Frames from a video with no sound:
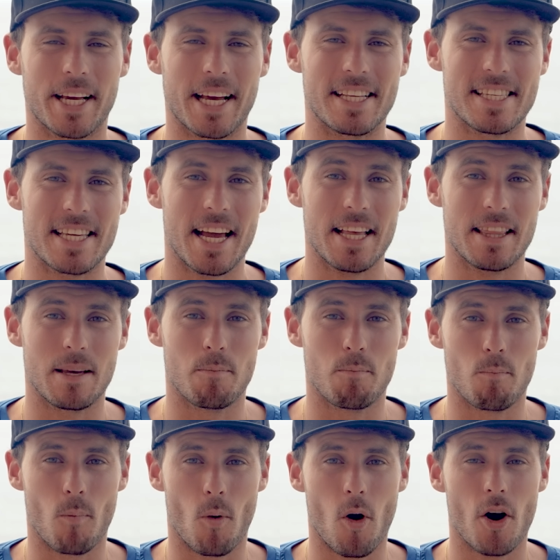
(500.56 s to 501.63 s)
can say the
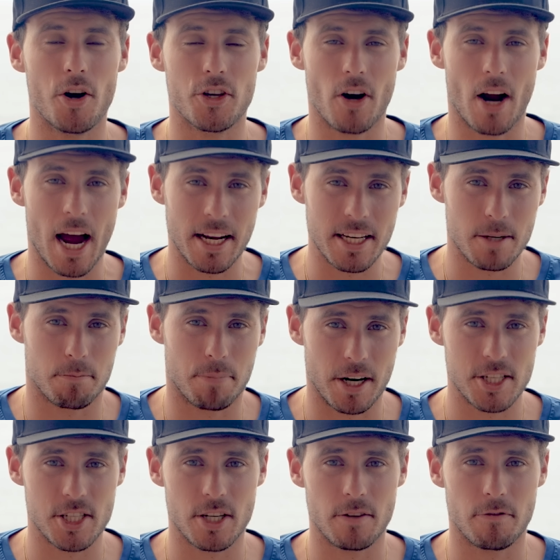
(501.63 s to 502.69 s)
more you're under
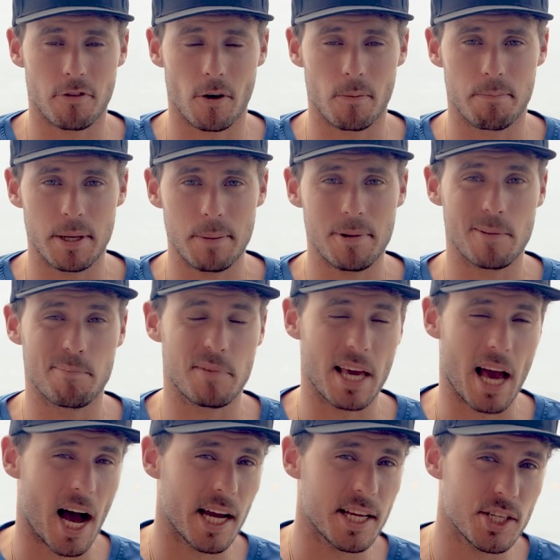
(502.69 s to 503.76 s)
pressure from people
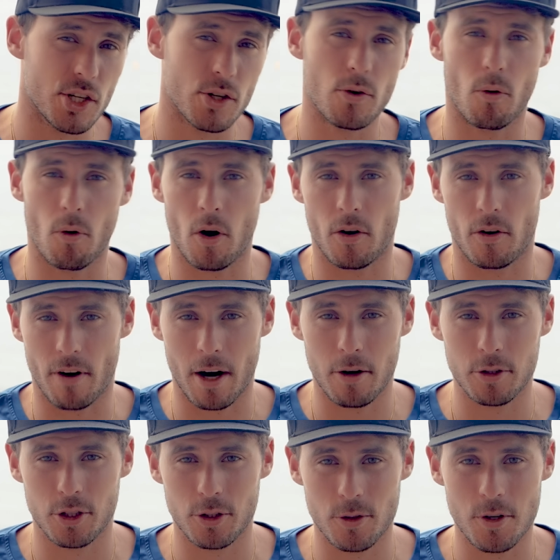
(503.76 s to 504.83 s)
behind you or
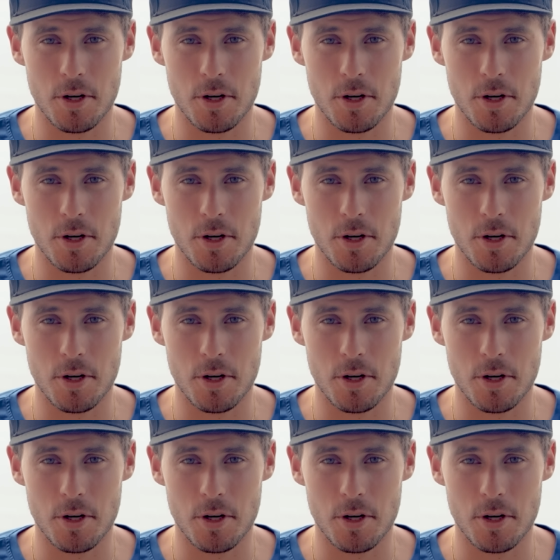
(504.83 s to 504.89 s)
around you,